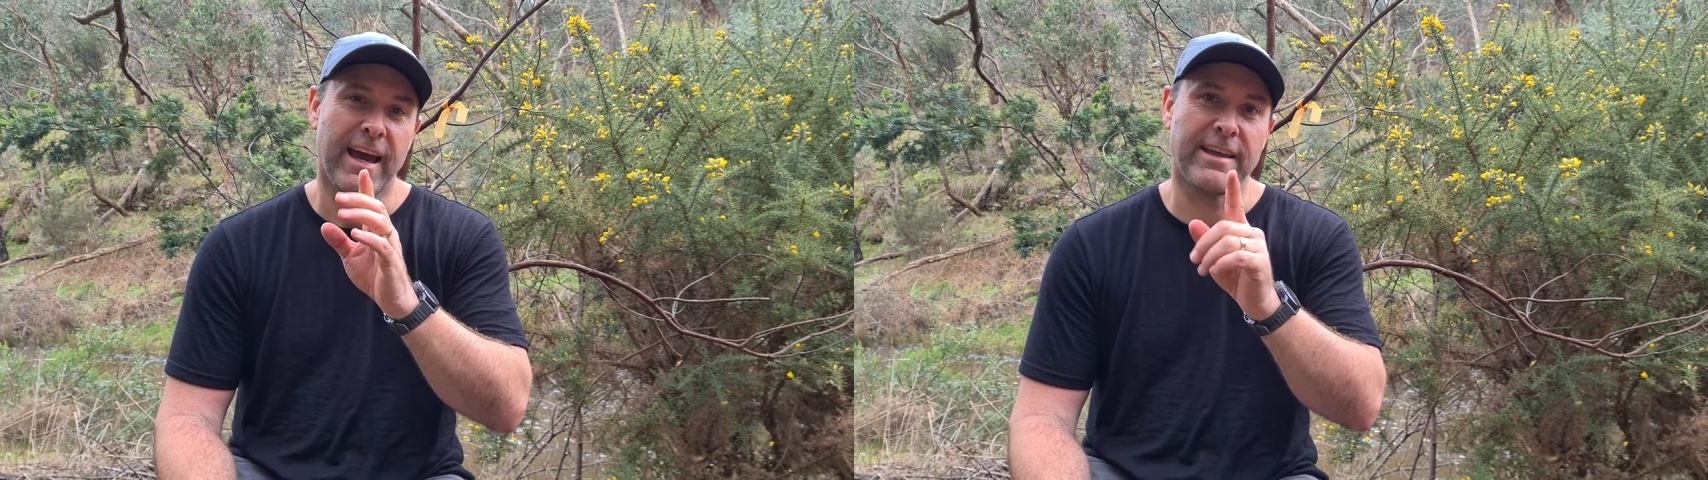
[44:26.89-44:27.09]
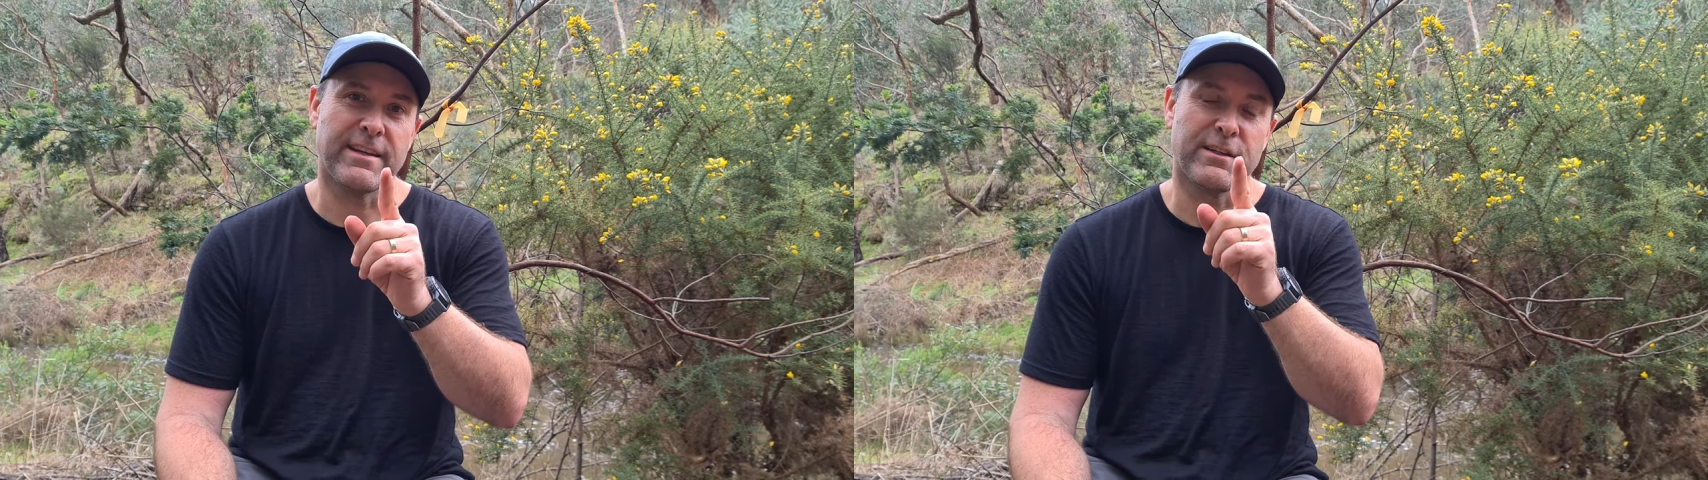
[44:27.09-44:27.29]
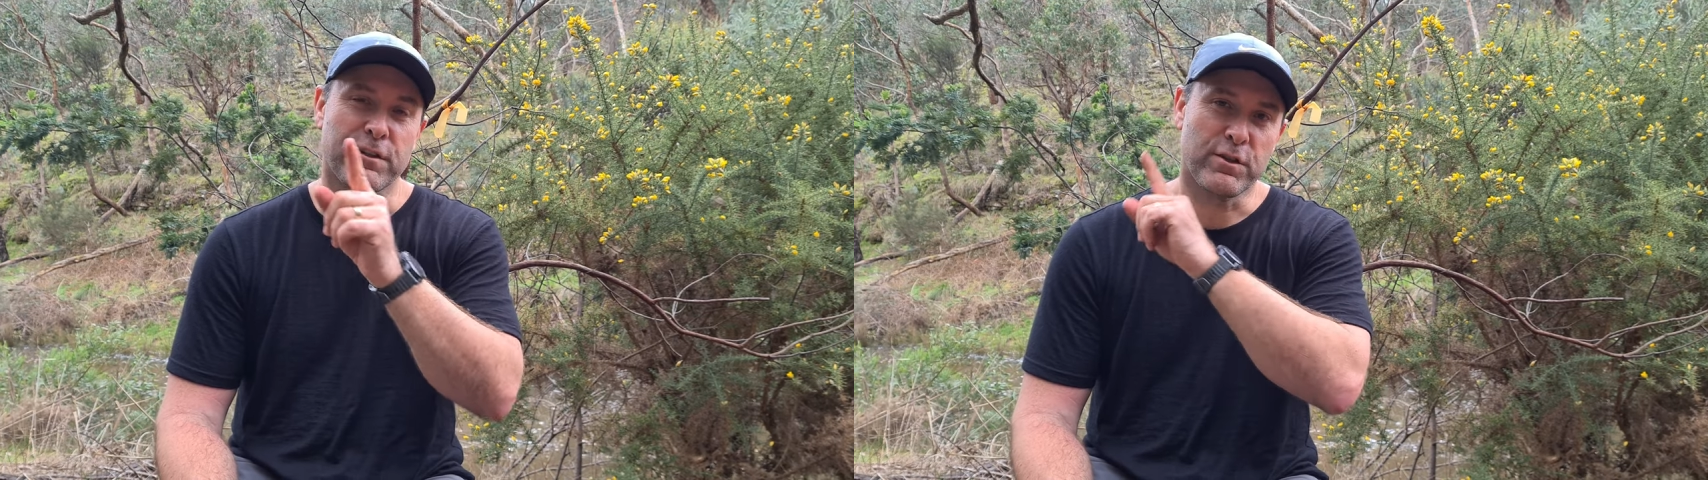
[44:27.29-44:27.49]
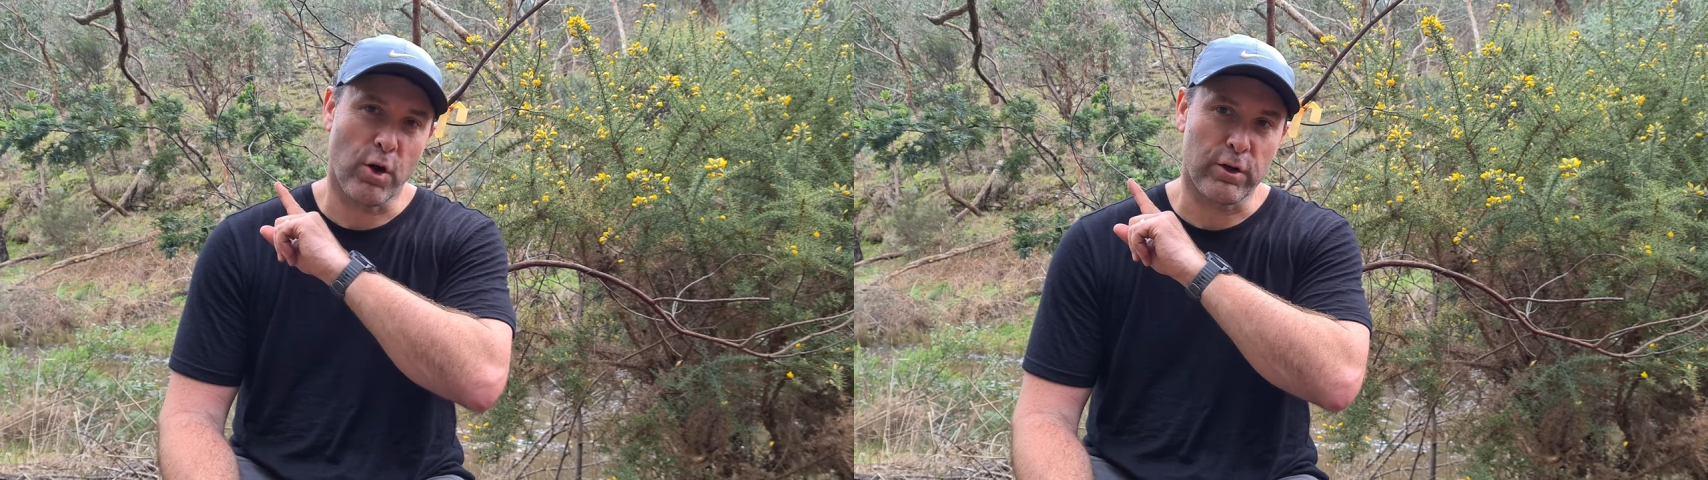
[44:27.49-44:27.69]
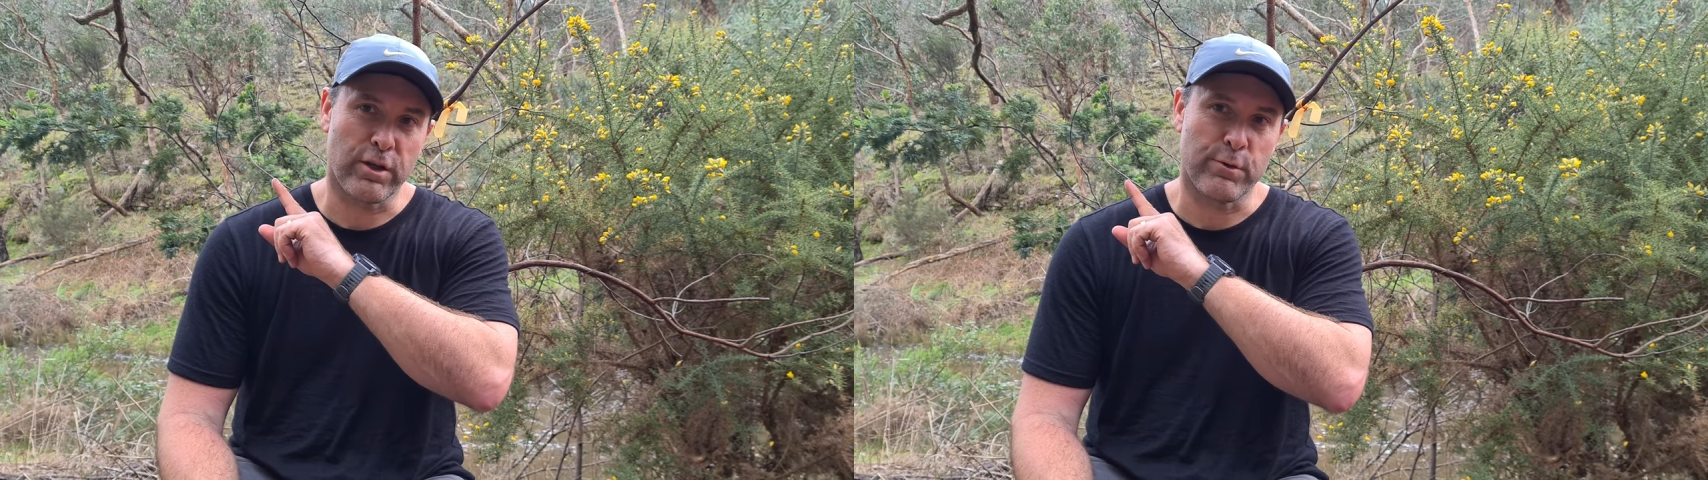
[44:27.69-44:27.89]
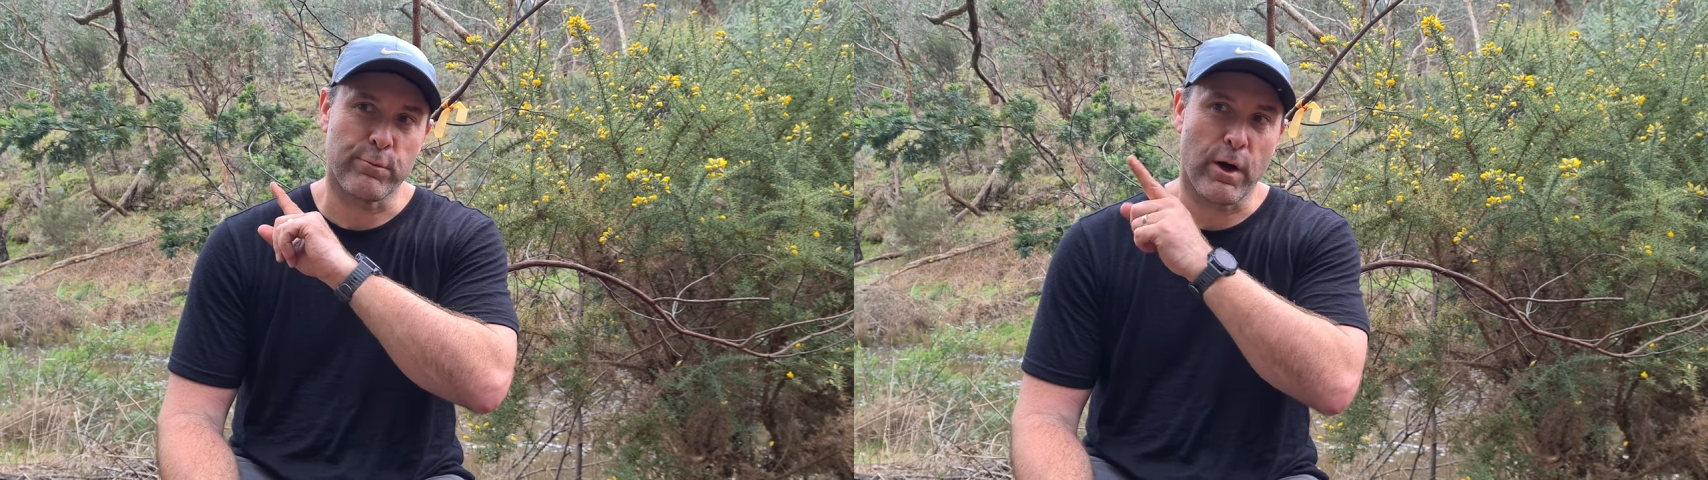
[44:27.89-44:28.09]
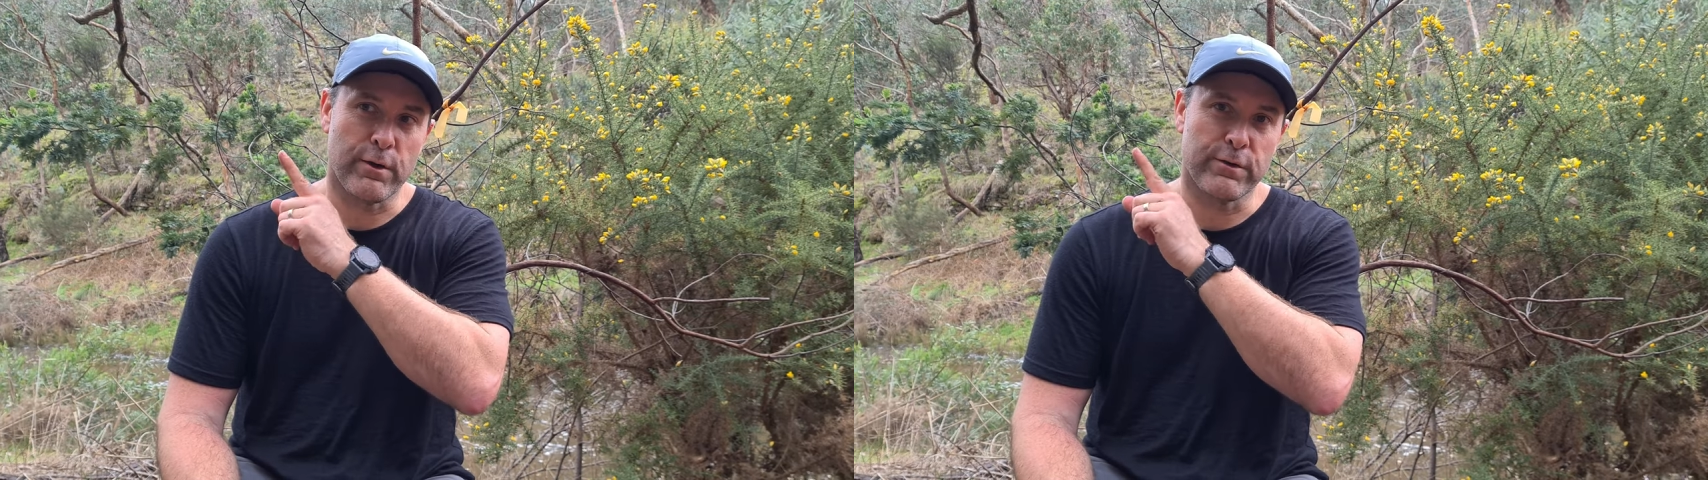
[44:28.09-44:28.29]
and then just gone to the road